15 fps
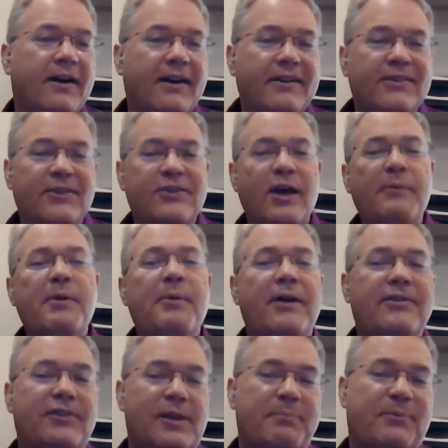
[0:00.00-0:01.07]
So tell me
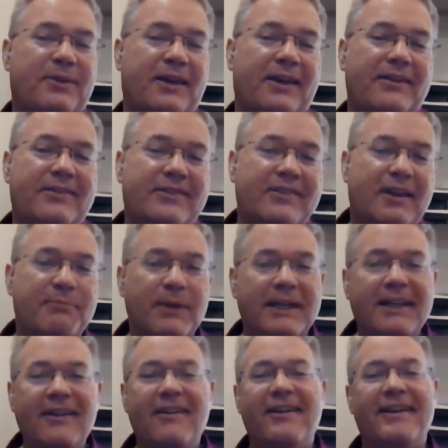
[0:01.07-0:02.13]
about slip discs. I've
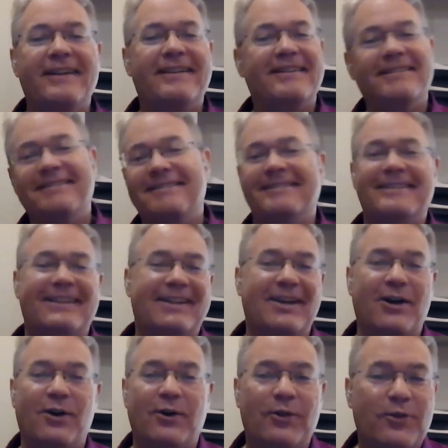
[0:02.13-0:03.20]
been hearing,
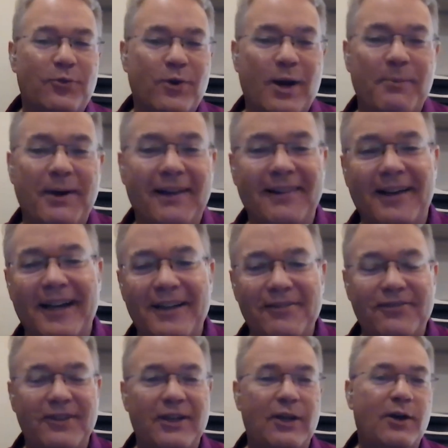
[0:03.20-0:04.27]
throughout my
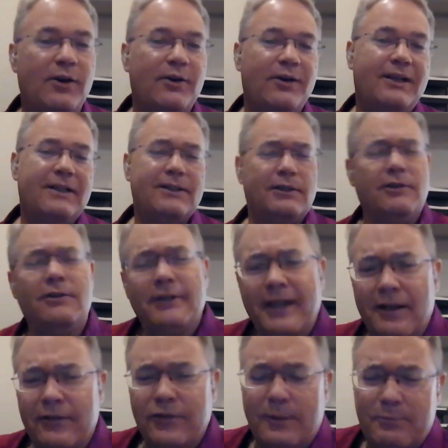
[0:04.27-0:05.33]
life, oh, I
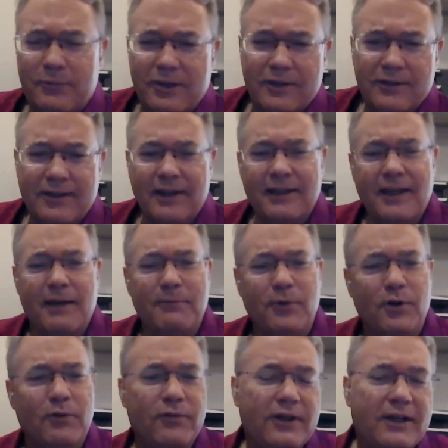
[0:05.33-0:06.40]
got a slip disc. I can't
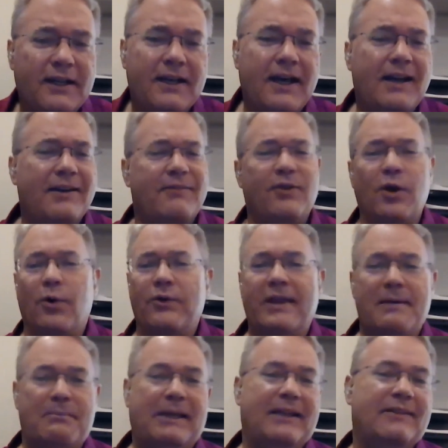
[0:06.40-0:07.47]
move. I don't even know what
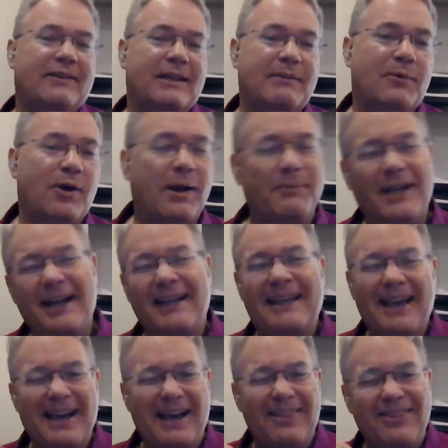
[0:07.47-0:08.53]
that means anymore. I mean, I
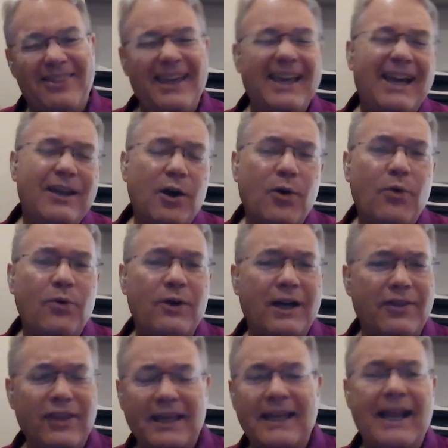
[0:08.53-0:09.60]
think I know. I
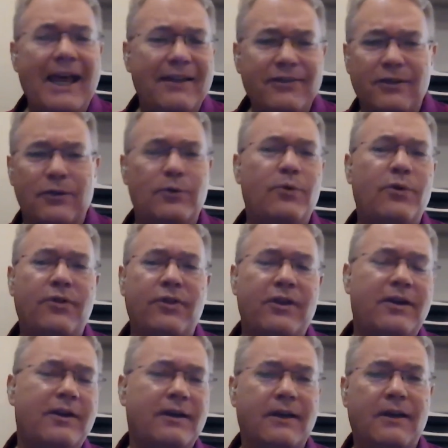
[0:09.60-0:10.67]
think it has to do with
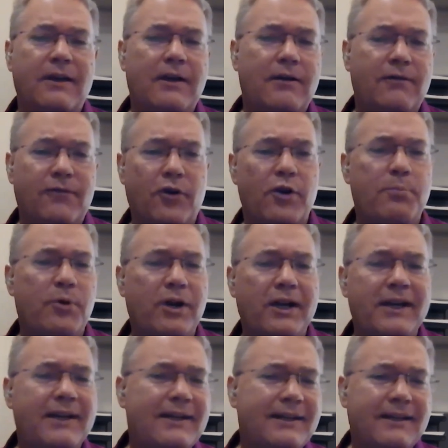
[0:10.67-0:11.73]
the
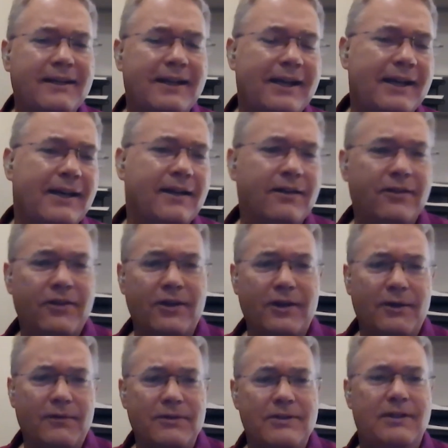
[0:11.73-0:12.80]
vertebrae and
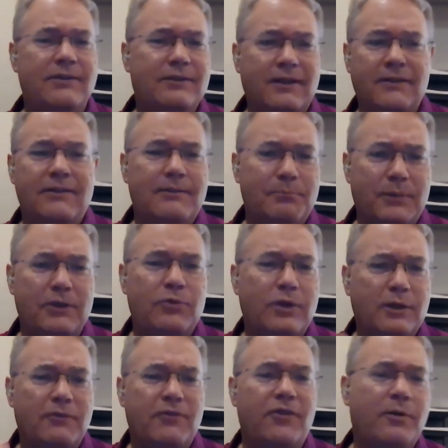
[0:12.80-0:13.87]
the disc in
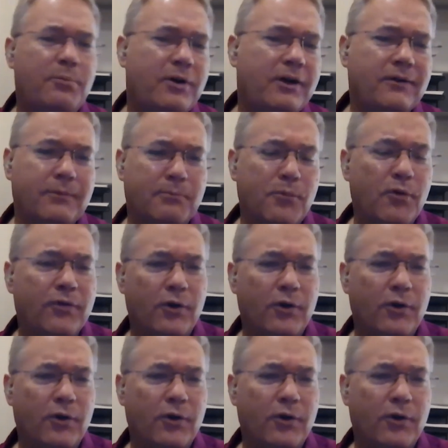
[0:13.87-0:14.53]
between the vertebrae moving